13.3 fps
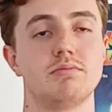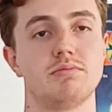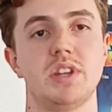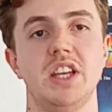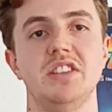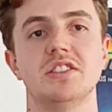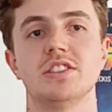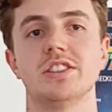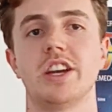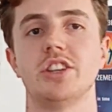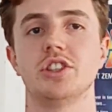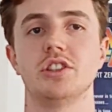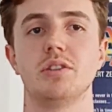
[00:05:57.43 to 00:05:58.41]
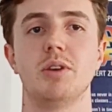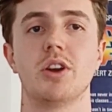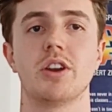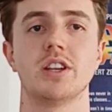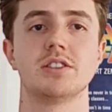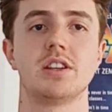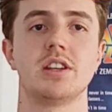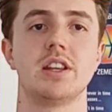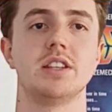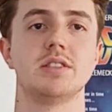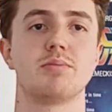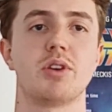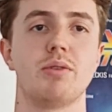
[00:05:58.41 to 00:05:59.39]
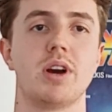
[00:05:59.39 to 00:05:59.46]
Decent session, to be honest. This
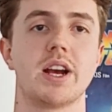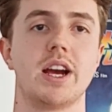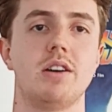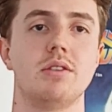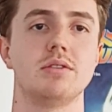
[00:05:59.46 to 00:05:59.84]
pre-workout